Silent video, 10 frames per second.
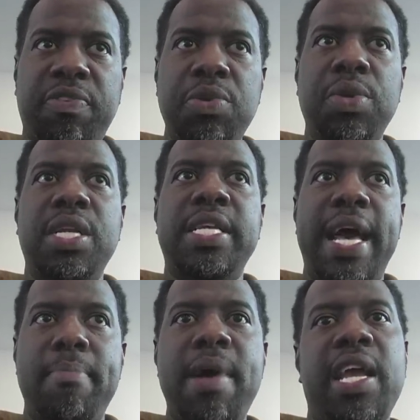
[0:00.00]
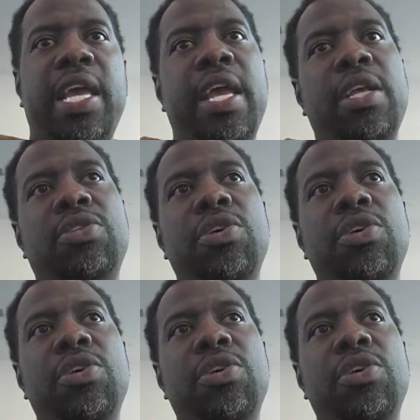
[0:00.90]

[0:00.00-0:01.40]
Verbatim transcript: for you to tap back into